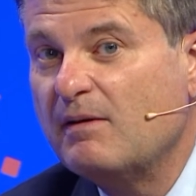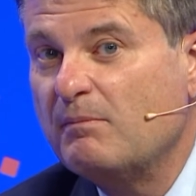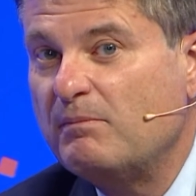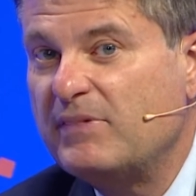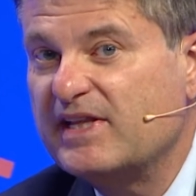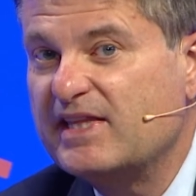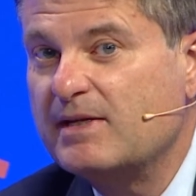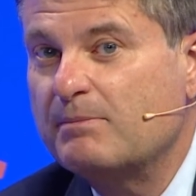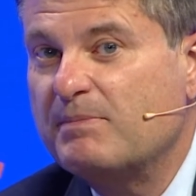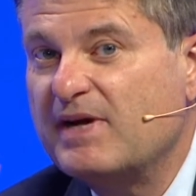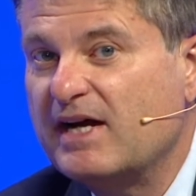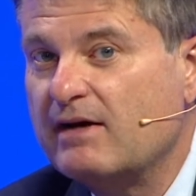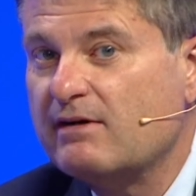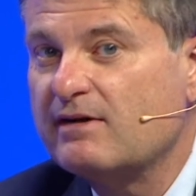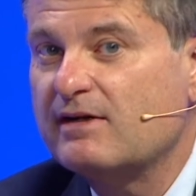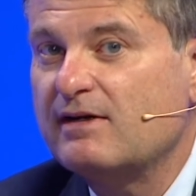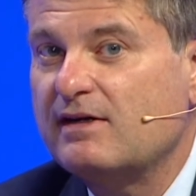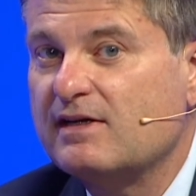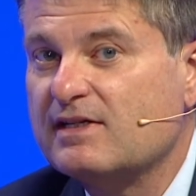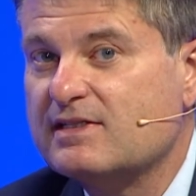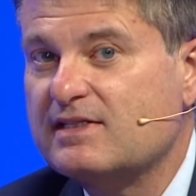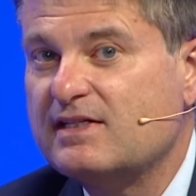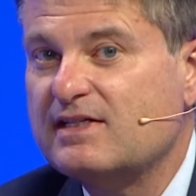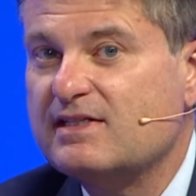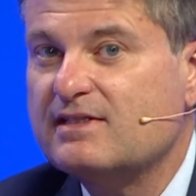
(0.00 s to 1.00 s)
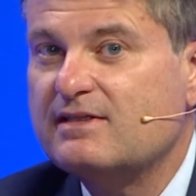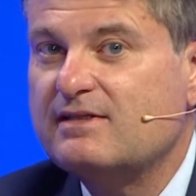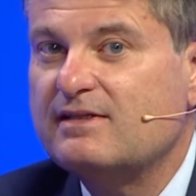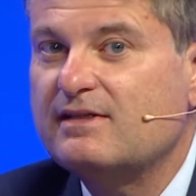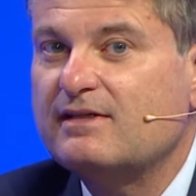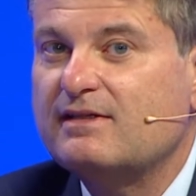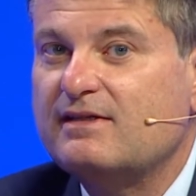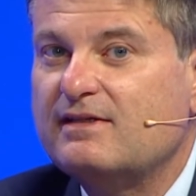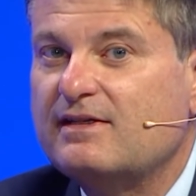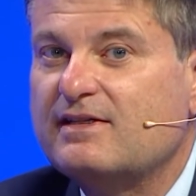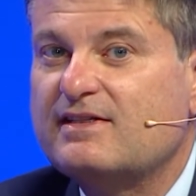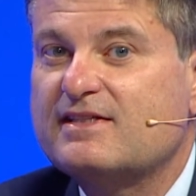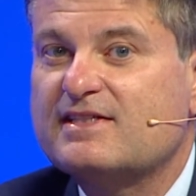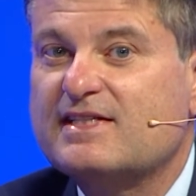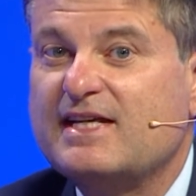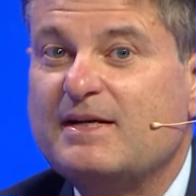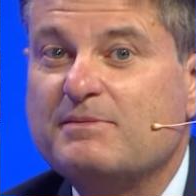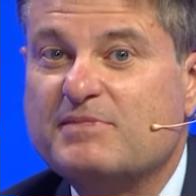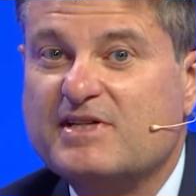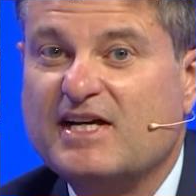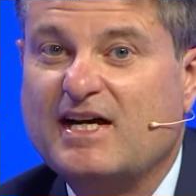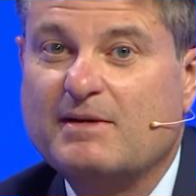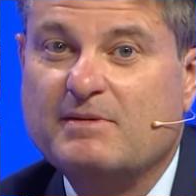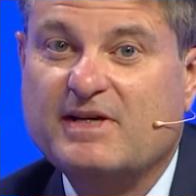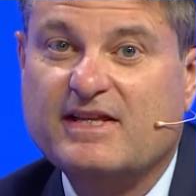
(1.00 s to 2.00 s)
But the paradox is that, at the
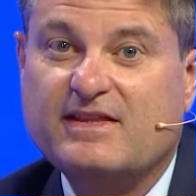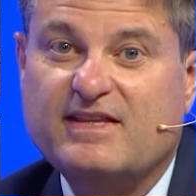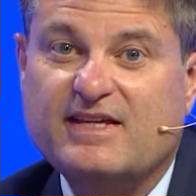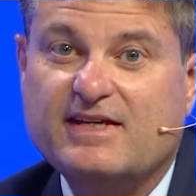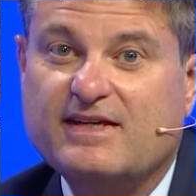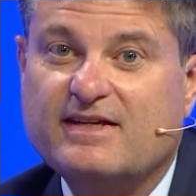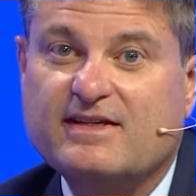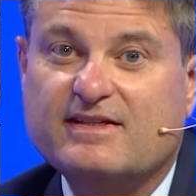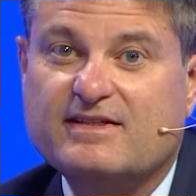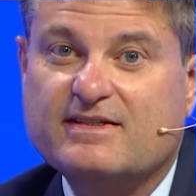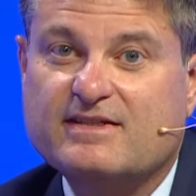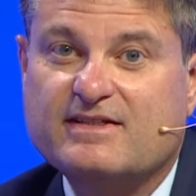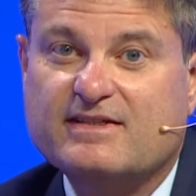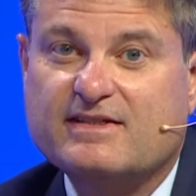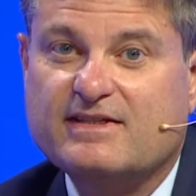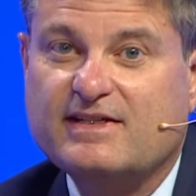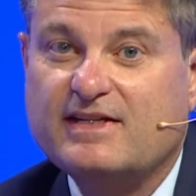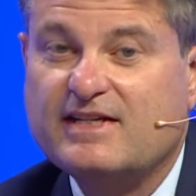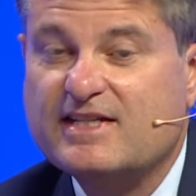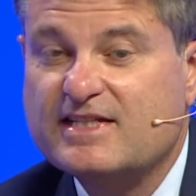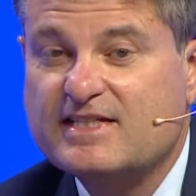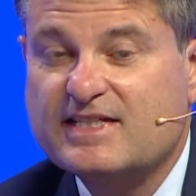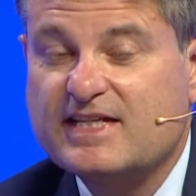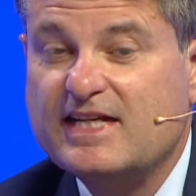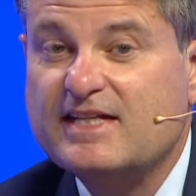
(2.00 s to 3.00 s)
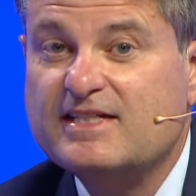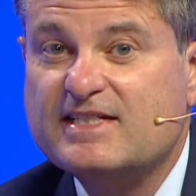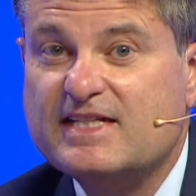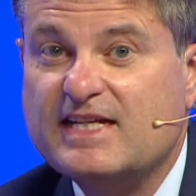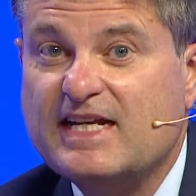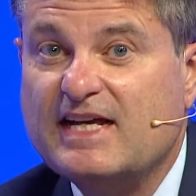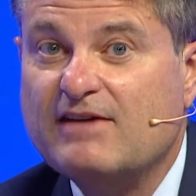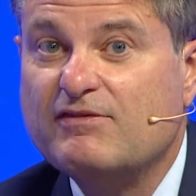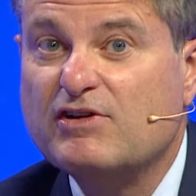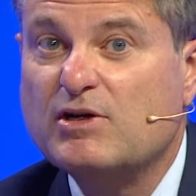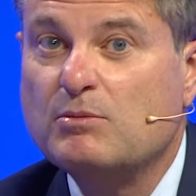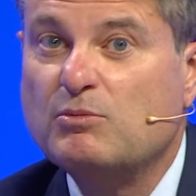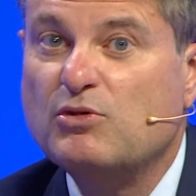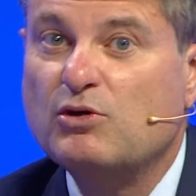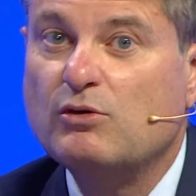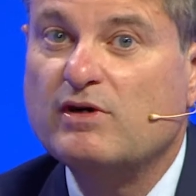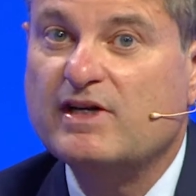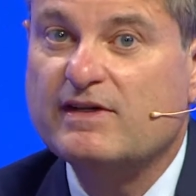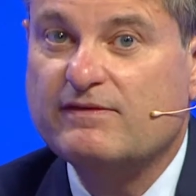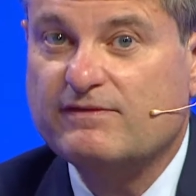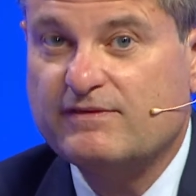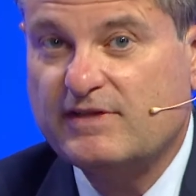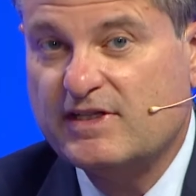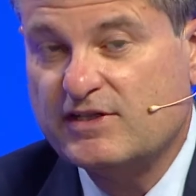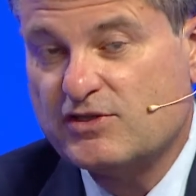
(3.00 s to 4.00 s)
same time, I think it's, in a sense, inevitable.
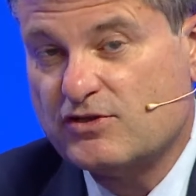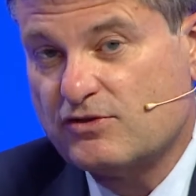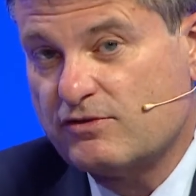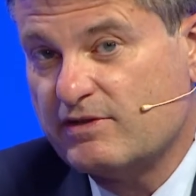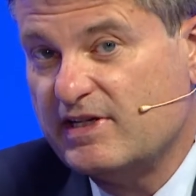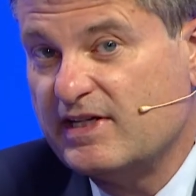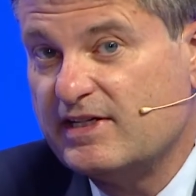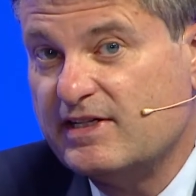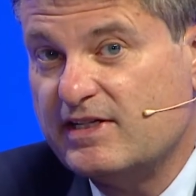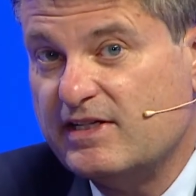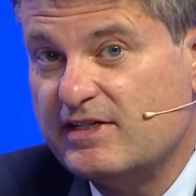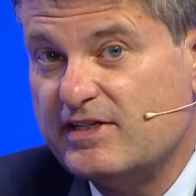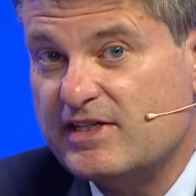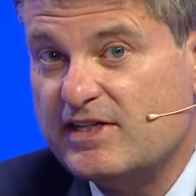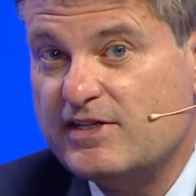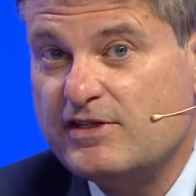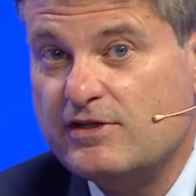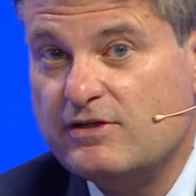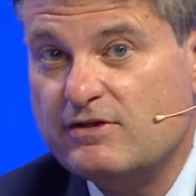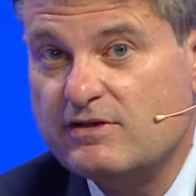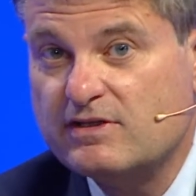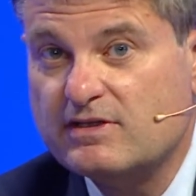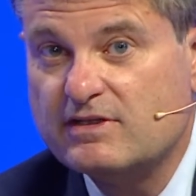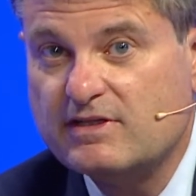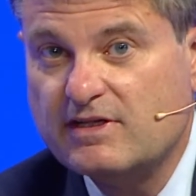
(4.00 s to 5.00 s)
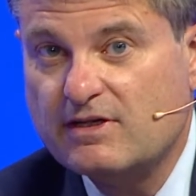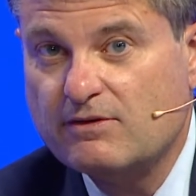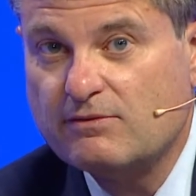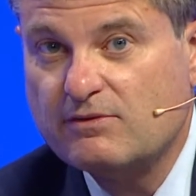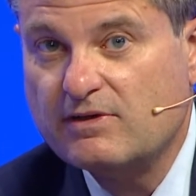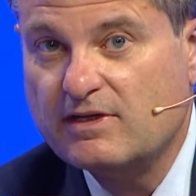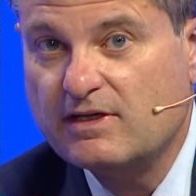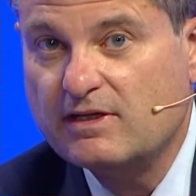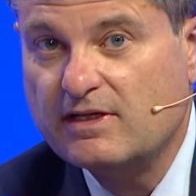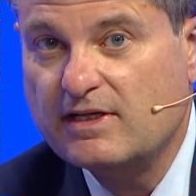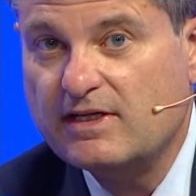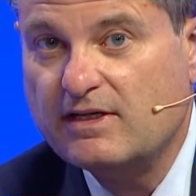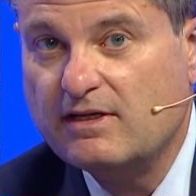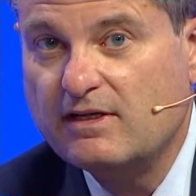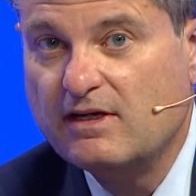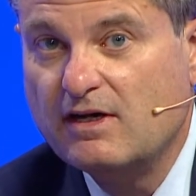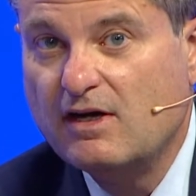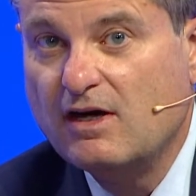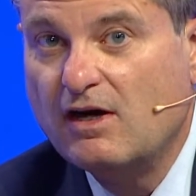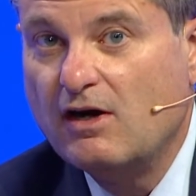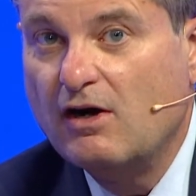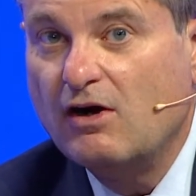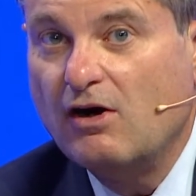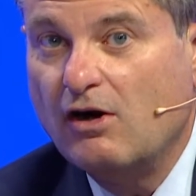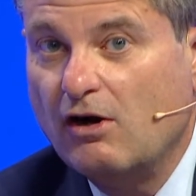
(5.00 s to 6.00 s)
If this trend continues, there really
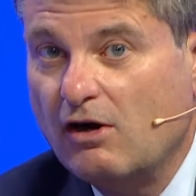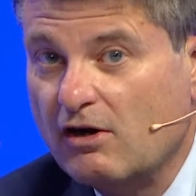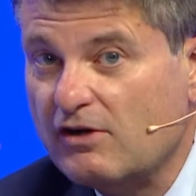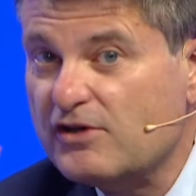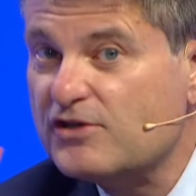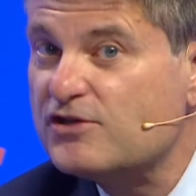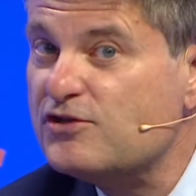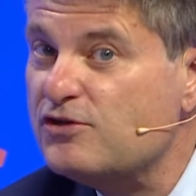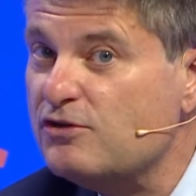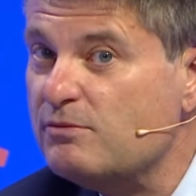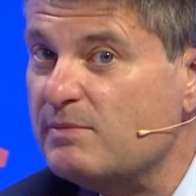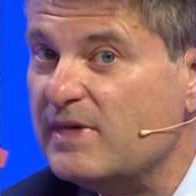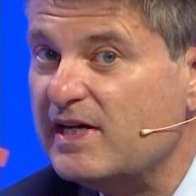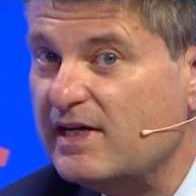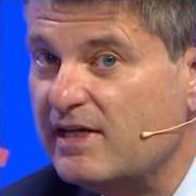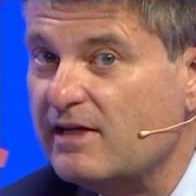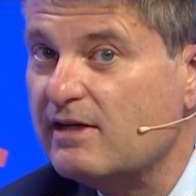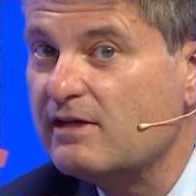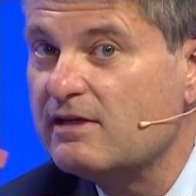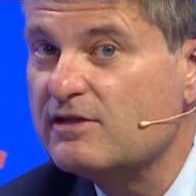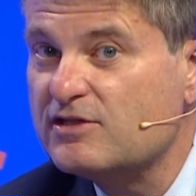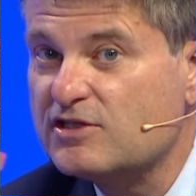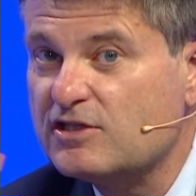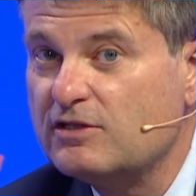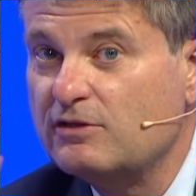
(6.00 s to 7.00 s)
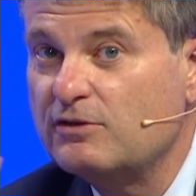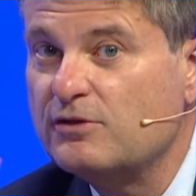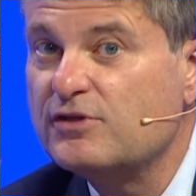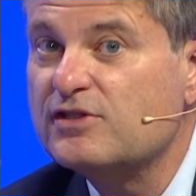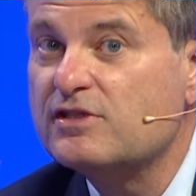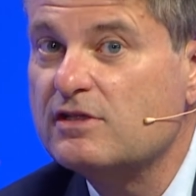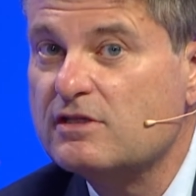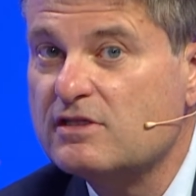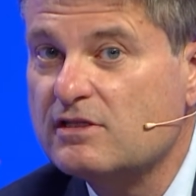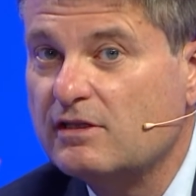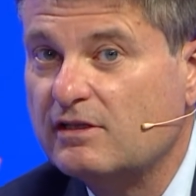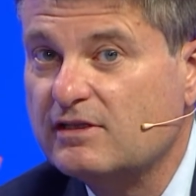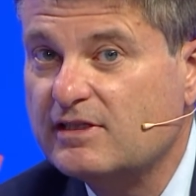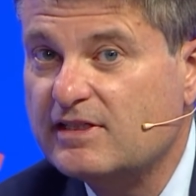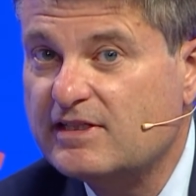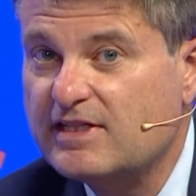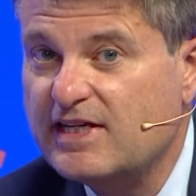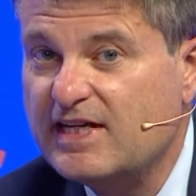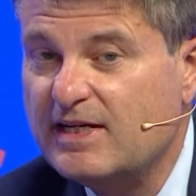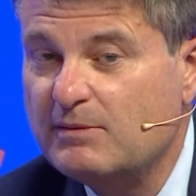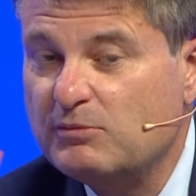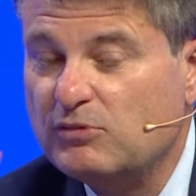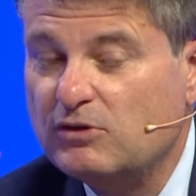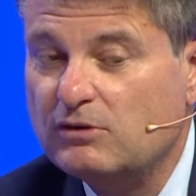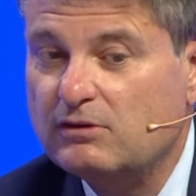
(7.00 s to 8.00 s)
aren't too many other solutions on the
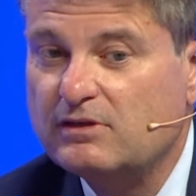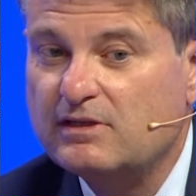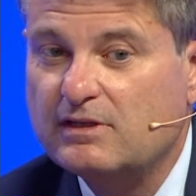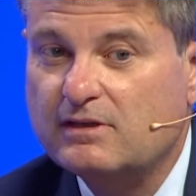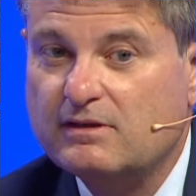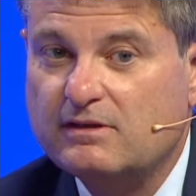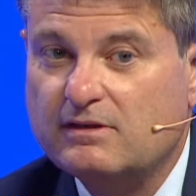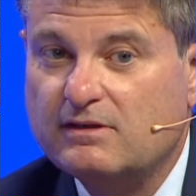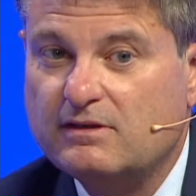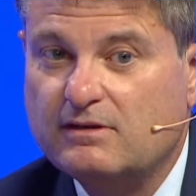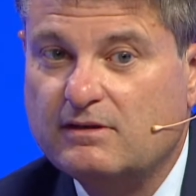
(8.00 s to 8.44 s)
table that